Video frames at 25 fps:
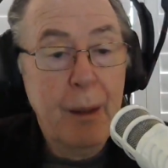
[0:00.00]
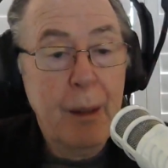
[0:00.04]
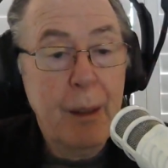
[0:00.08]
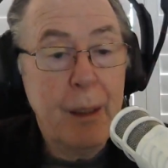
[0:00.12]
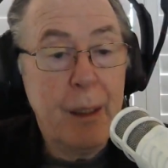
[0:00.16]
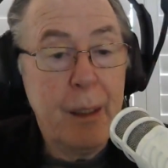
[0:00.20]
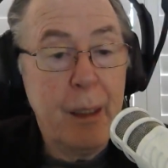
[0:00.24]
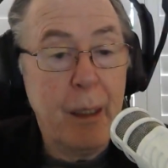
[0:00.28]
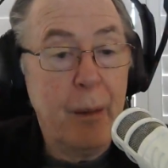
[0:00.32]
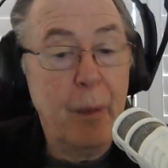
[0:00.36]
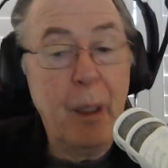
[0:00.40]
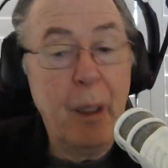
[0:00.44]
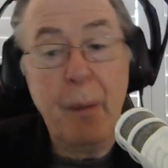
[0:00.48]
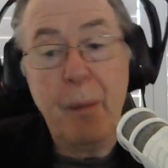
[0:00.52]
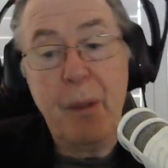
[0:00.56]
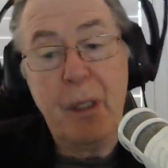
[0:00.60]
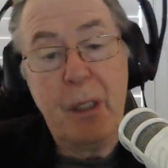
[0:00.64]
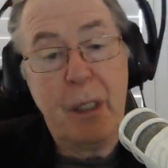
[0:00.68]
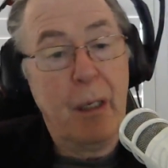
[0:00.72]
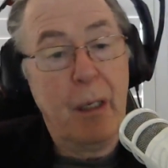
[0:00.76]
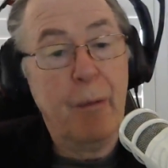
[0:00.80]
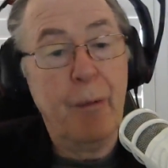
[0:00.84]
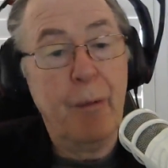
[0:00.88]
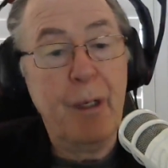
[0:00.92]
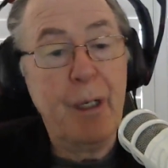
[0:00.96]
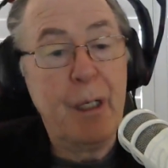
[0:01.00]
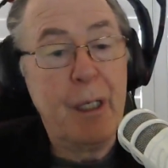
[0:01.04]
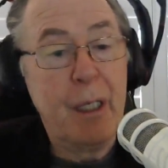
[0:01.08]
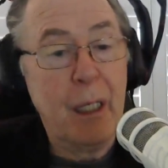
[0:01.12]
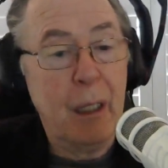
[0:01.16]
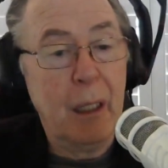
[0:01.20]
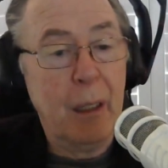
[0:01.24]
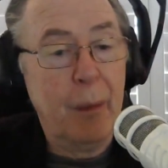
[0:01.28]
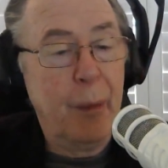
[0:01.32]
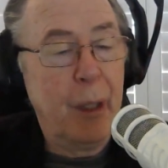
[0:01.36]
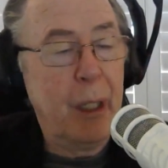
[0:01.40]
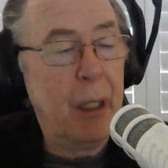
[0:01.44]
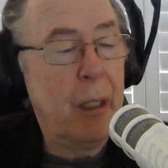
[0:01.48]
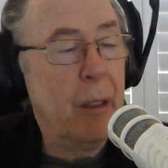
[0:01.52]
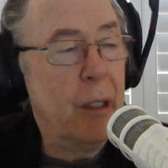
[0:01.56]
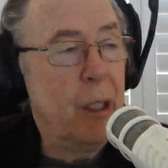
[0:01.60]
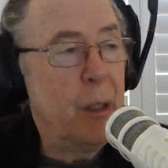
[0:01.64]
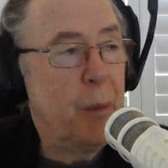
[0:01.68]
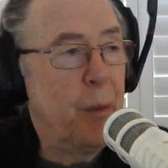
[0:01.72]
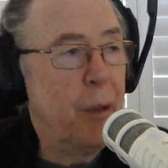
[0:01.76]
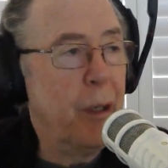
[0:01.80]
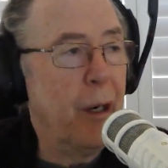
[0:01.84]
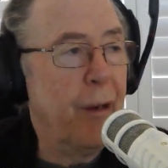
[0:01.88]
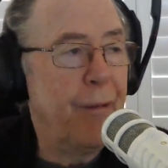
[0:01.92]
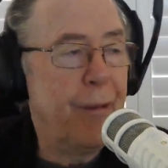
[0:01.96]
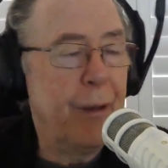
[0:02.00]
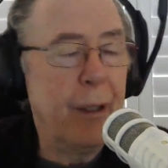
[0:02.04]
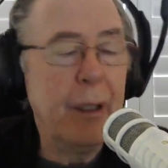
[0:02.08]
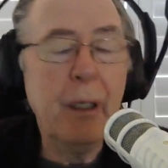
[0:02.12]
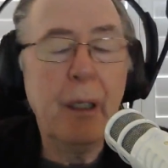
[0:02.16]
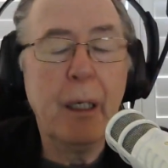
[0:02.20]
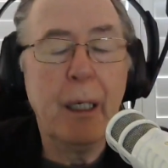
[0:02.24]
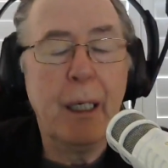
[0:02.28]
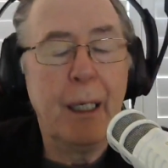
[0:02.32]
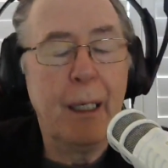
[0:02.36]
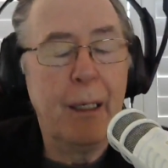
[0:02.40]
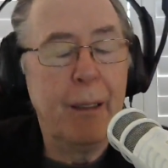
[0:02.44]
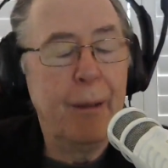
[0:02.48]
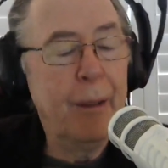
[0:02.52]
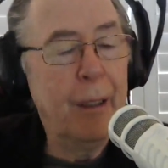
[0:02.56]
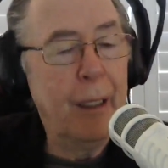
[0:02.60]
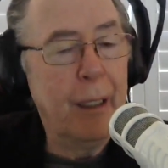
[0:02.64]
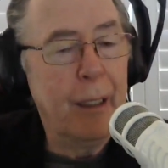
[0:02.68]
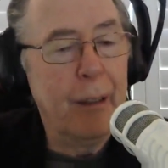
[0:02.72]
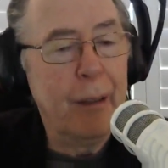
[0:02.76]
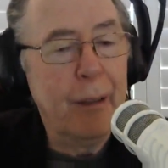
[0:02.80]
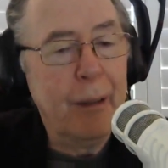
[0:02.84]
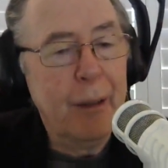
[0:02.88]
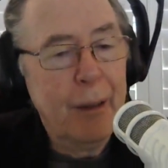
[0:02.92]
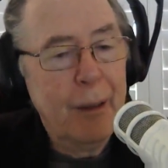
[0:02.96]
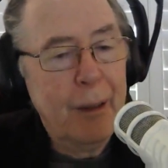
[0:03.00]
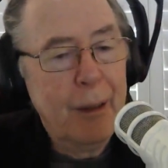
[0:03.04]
So maybe he's going to resell them at a huge profit. I don't know.